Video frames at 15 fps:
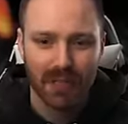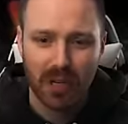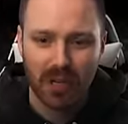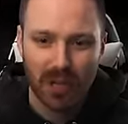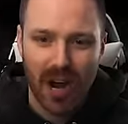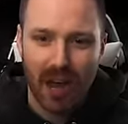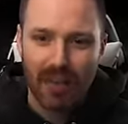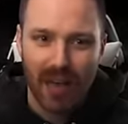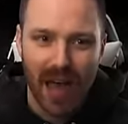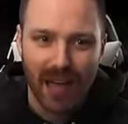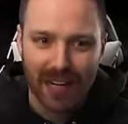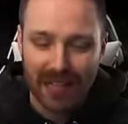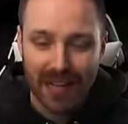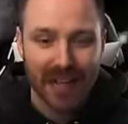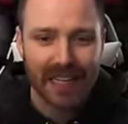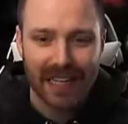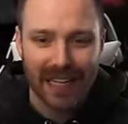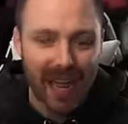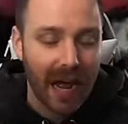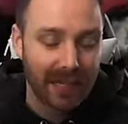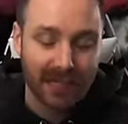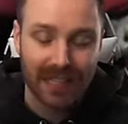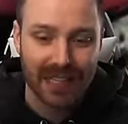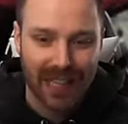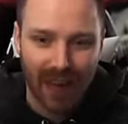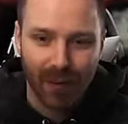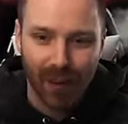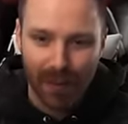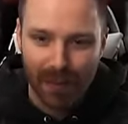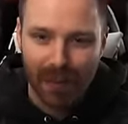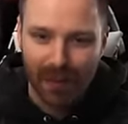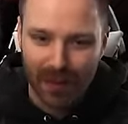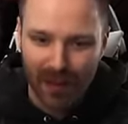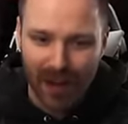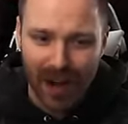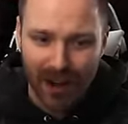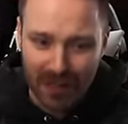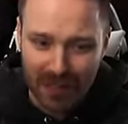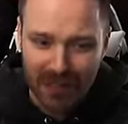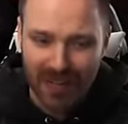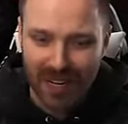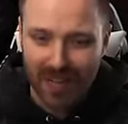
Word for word: must have dropped that because I did not see that weapon on the ground. I was gonna